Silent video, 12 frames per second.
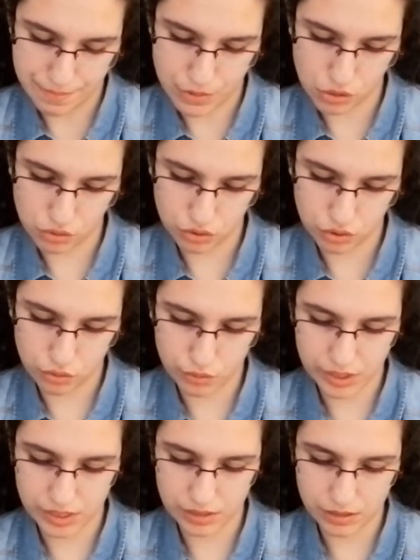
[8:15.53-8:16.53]
most
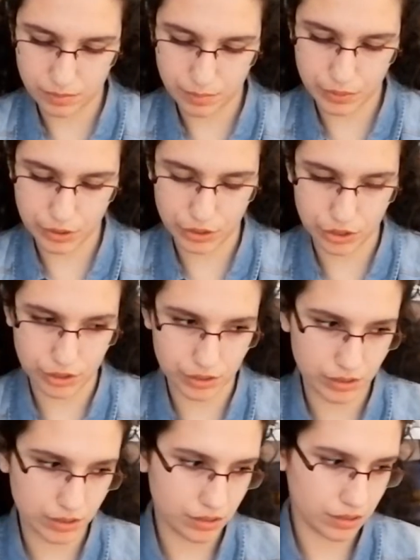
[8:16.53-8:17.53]
recent
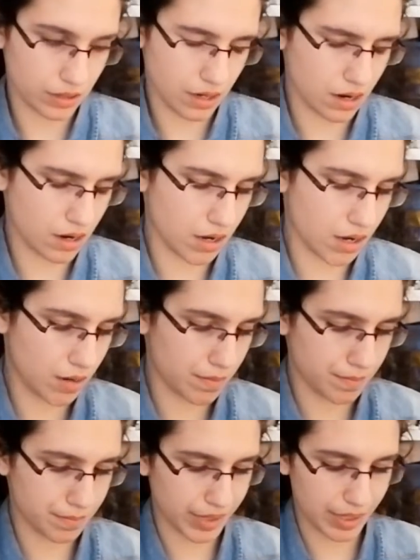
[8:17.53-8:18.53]
purchase.
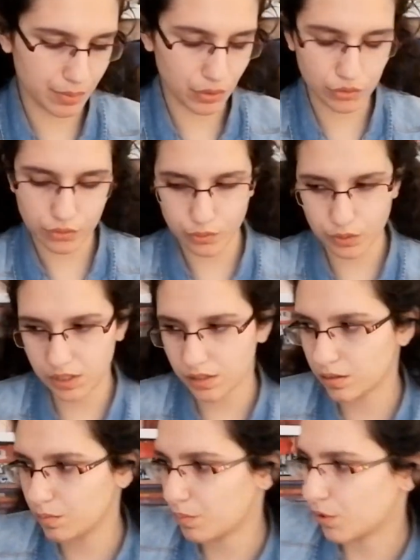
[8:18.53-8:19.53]
My most recent